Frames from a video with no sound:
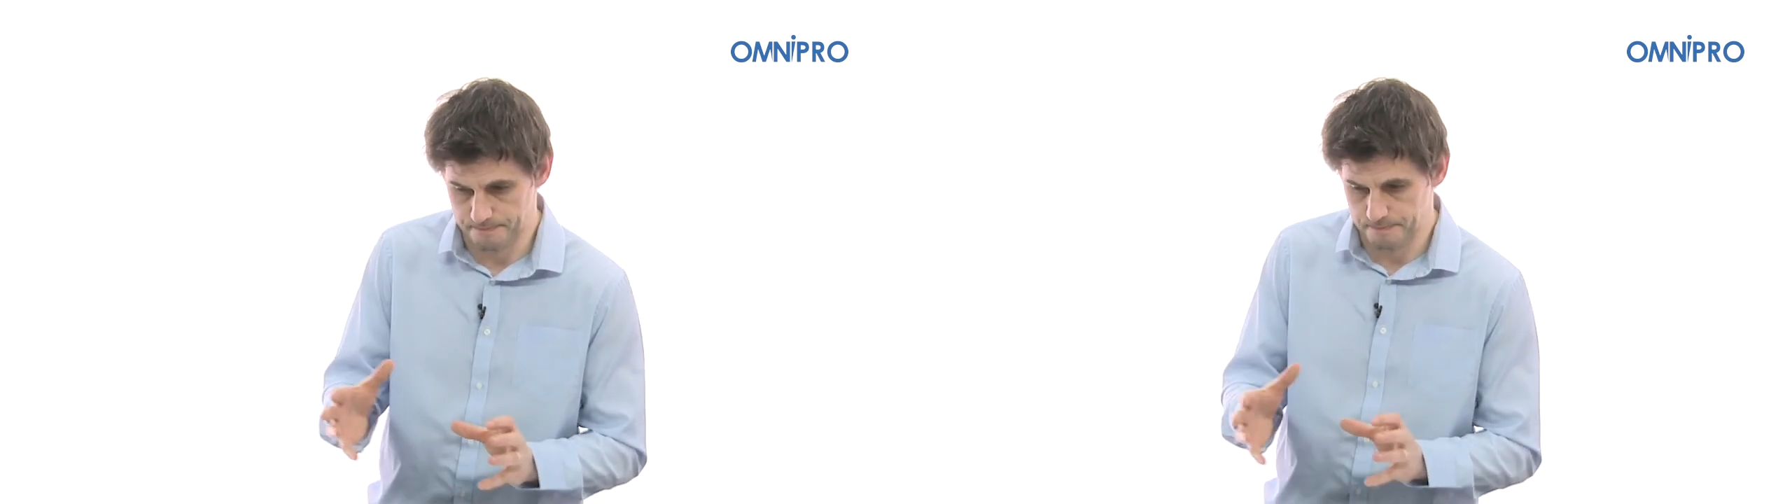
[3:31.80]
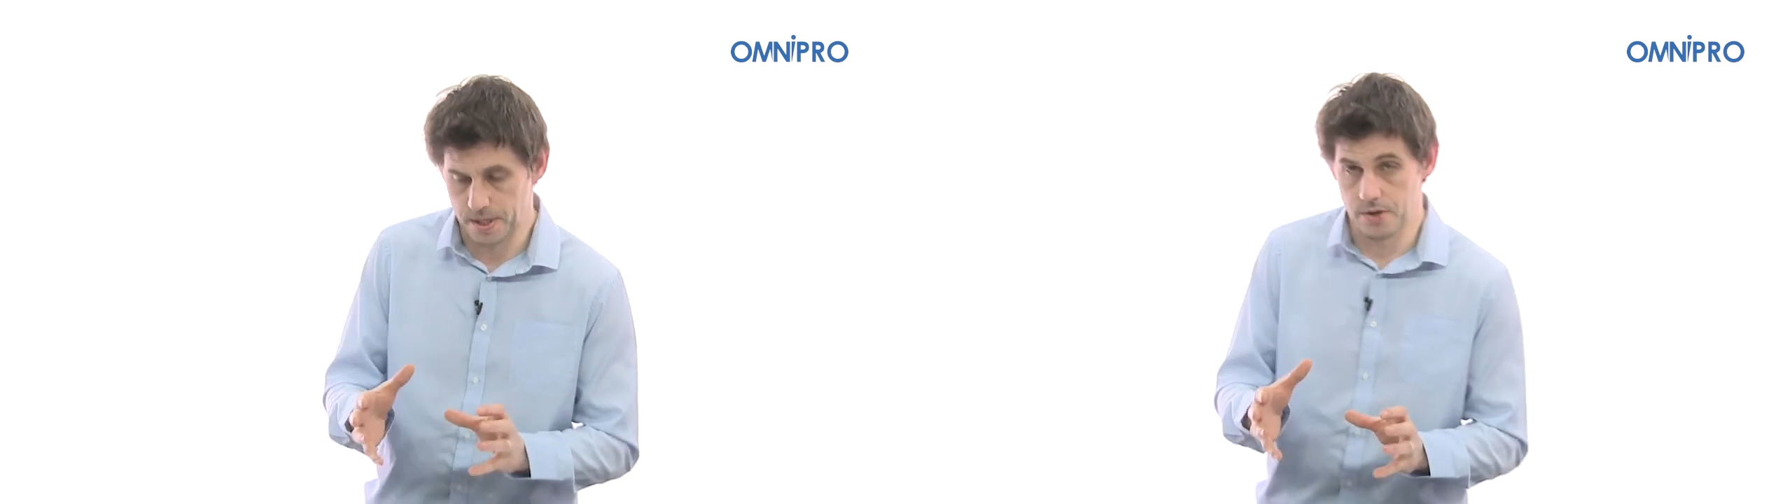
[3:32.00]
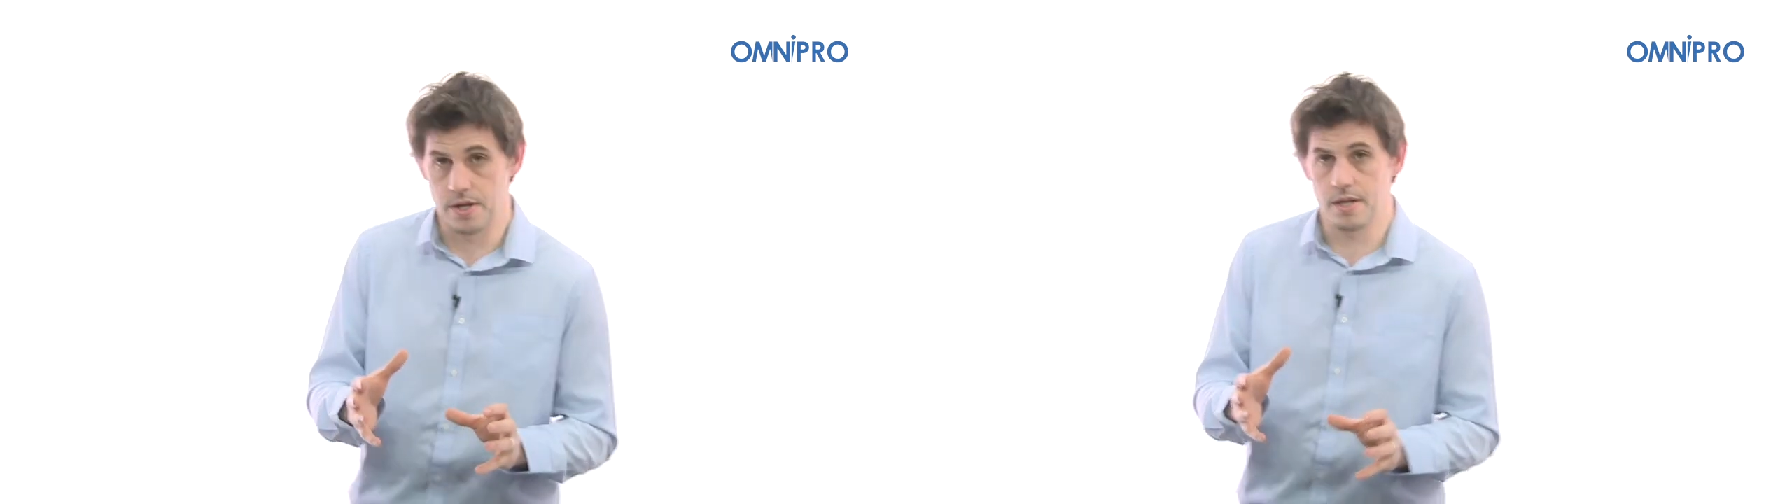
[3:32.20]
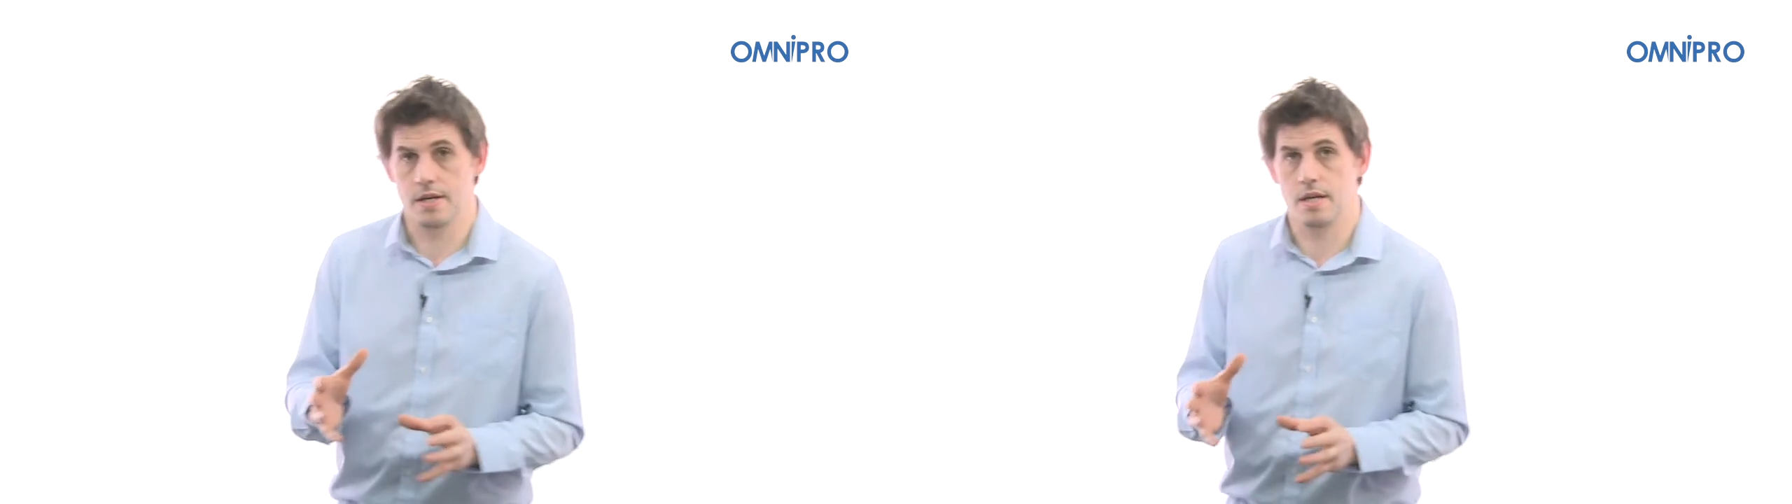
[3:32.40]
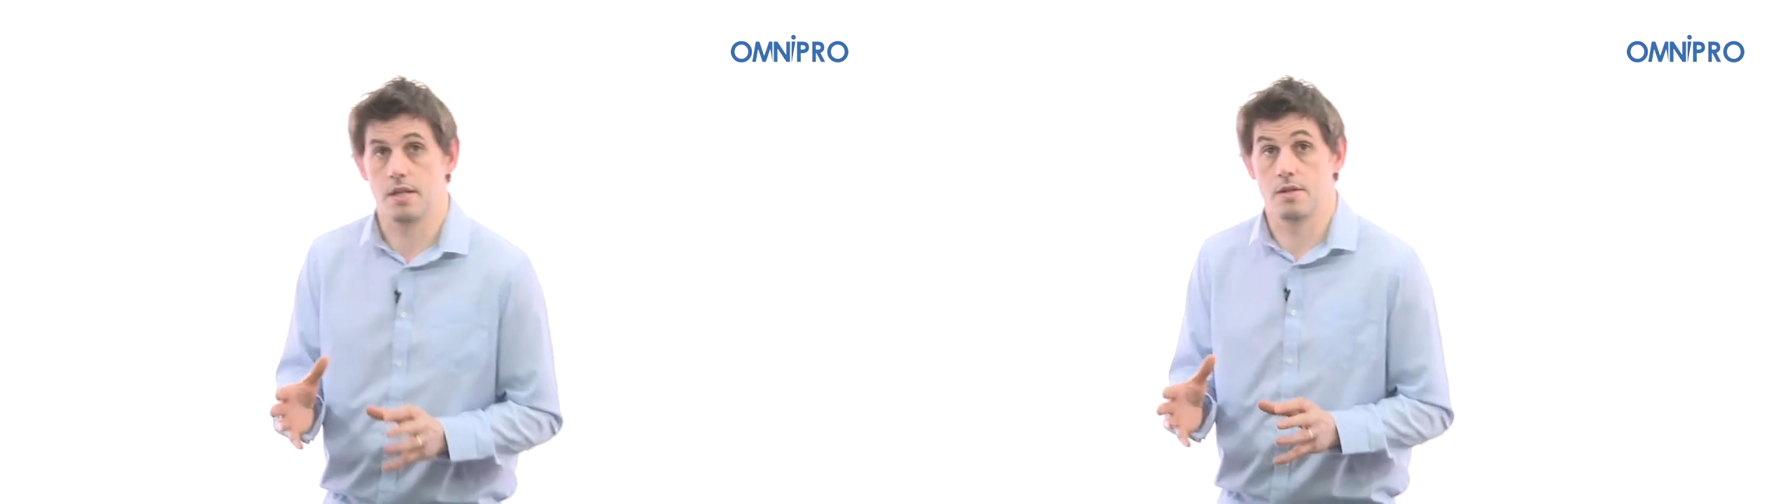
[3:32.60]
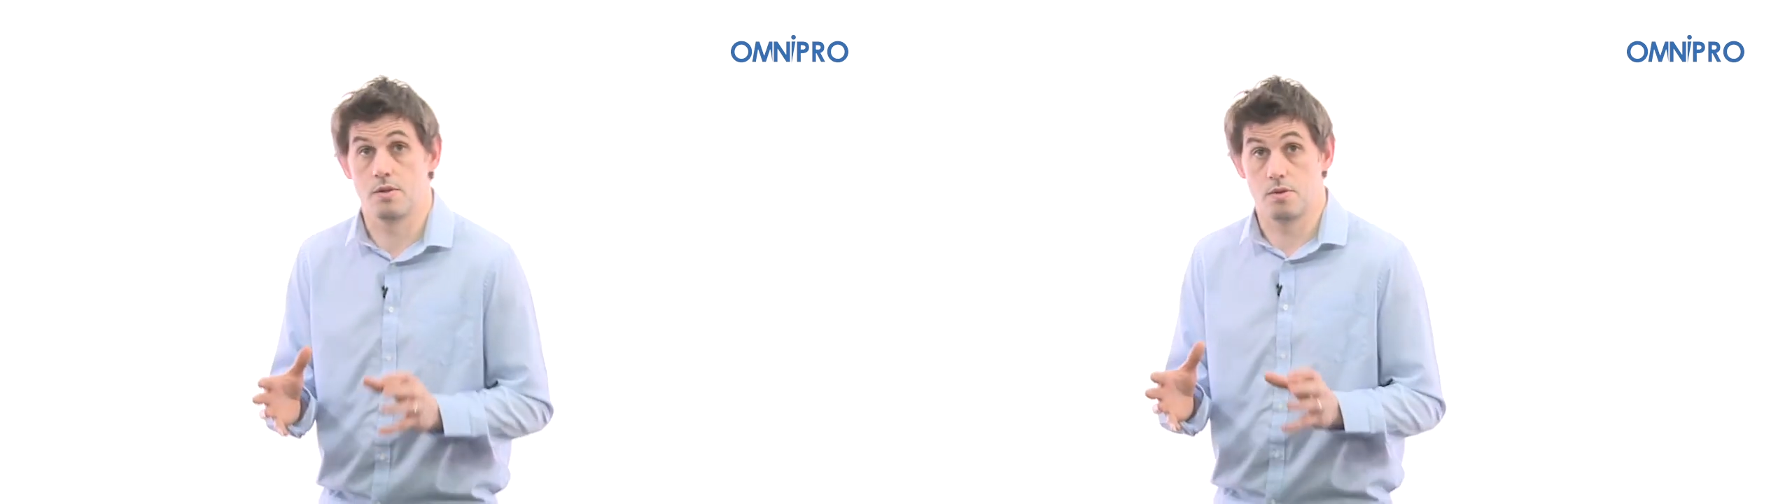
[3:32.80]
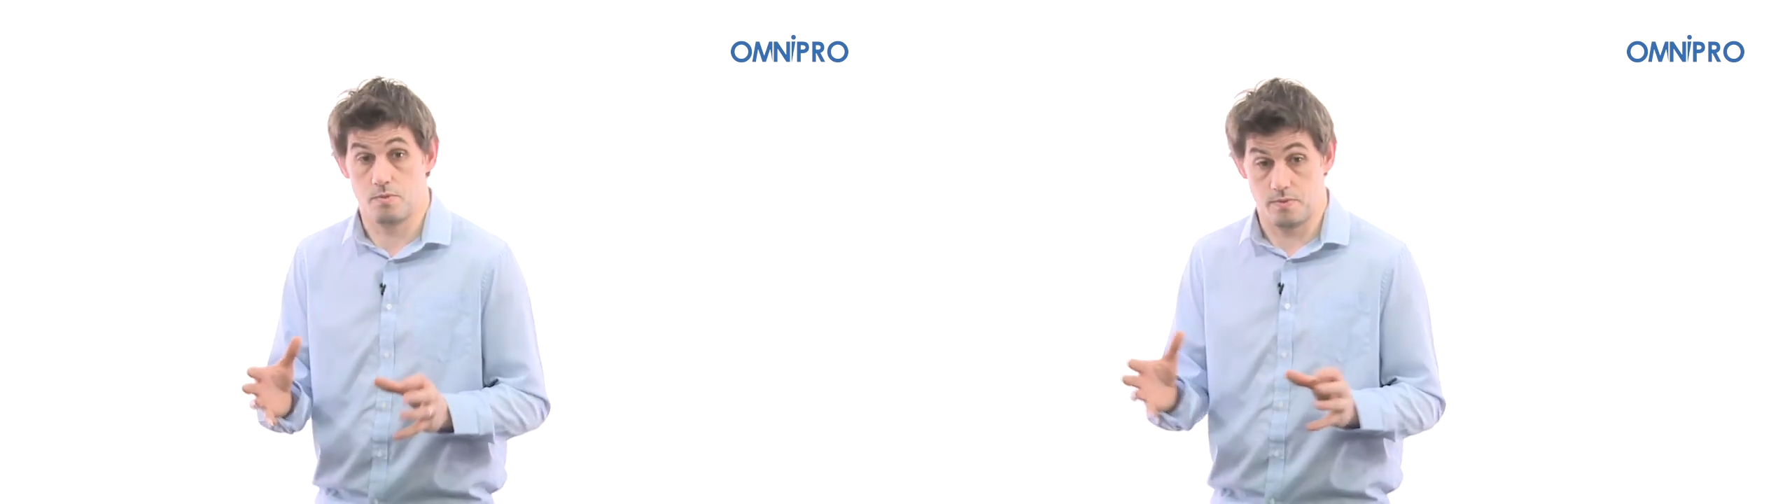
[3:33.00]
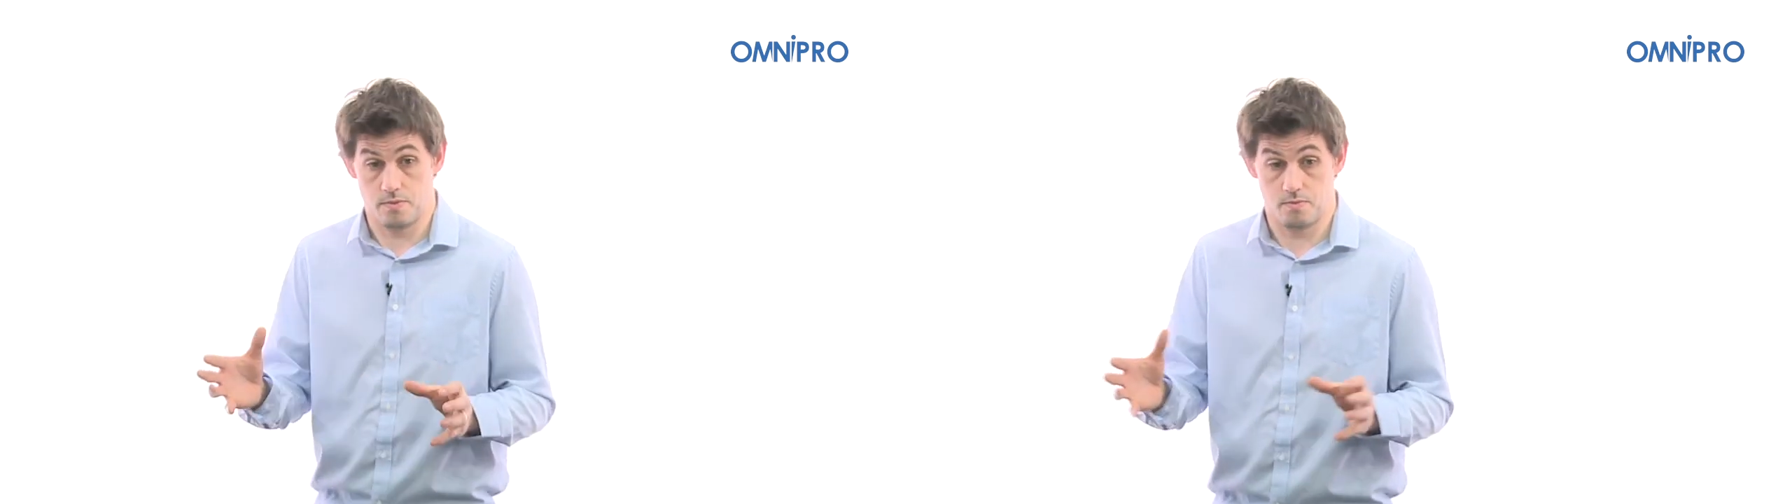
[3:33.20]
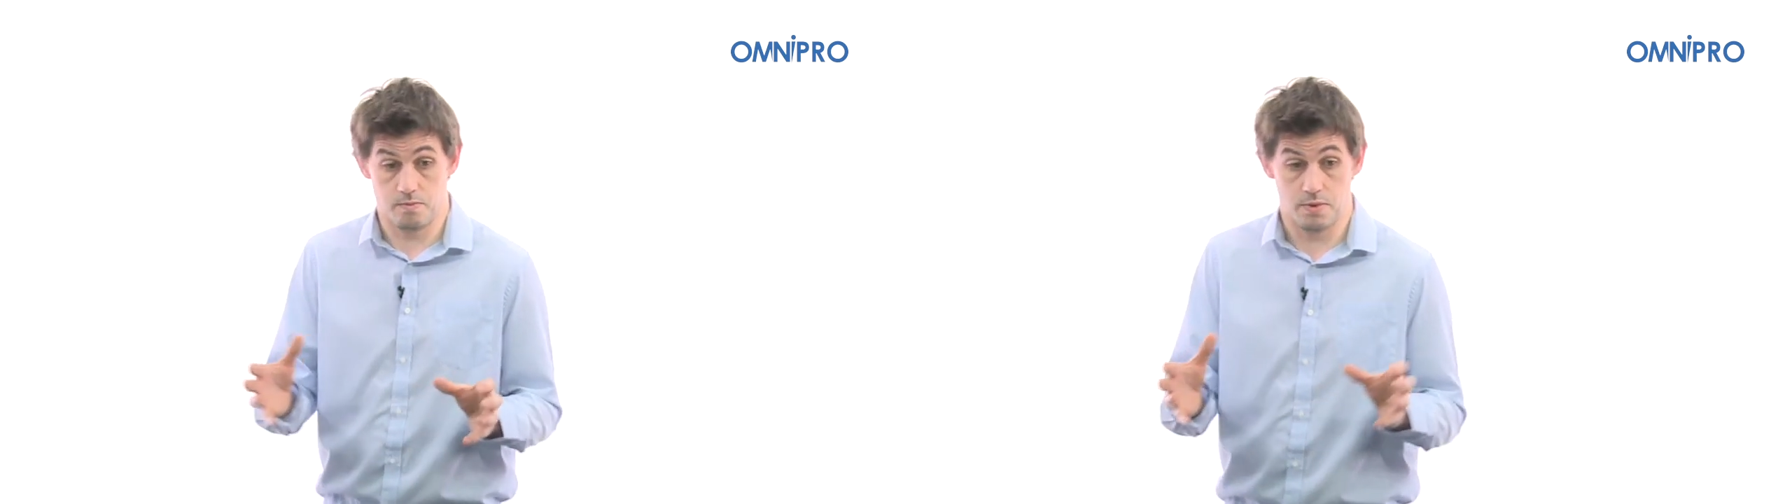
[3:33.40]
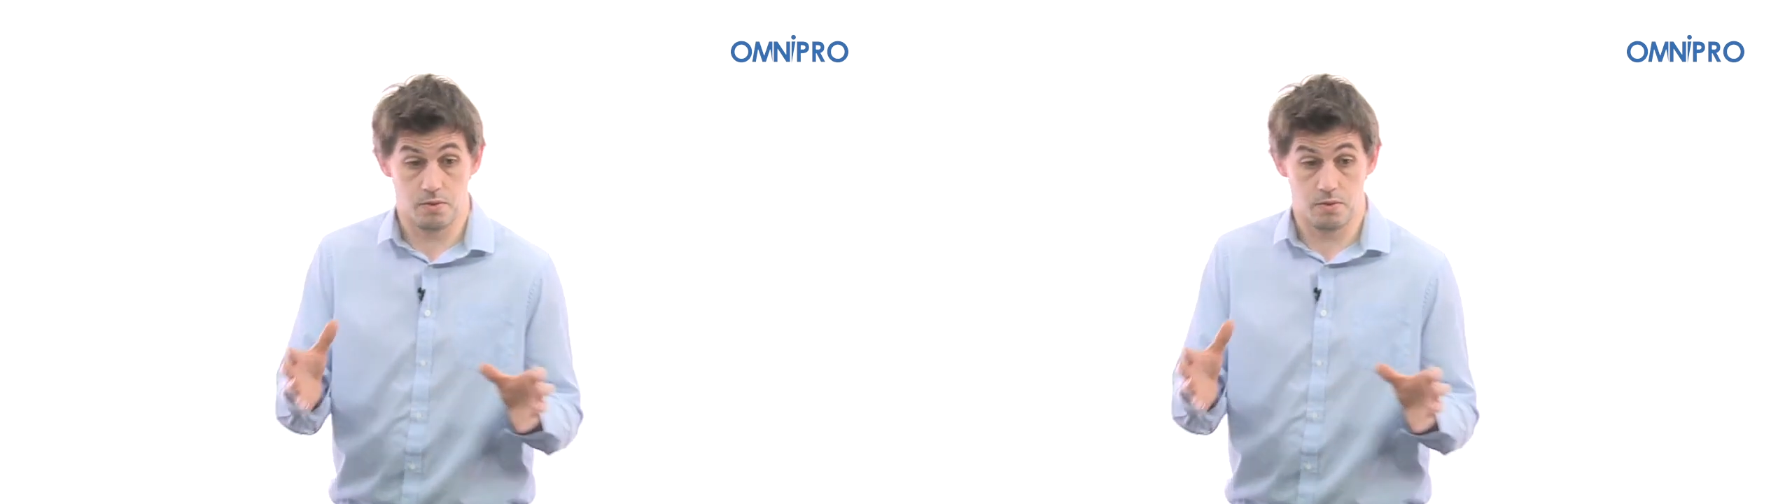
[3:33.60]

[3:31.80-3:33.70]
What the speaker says: period, which